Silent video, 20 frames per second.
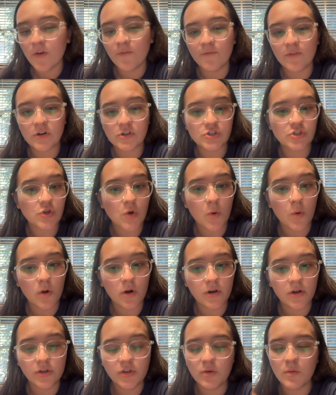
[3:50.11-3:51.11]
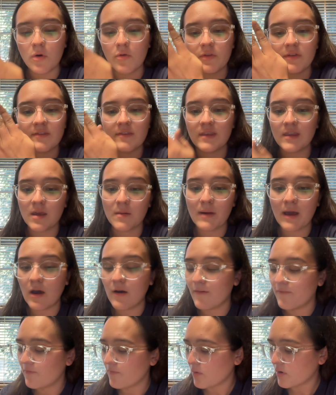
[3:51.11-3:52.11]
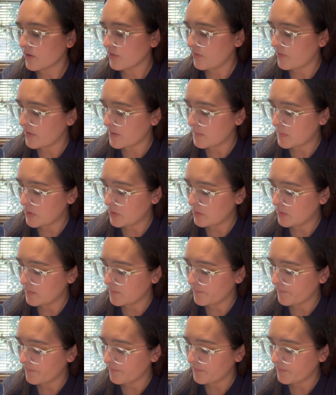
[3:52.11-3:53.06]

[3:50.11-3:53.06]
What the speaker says: First quarter, you only see about 1/4 of the moon.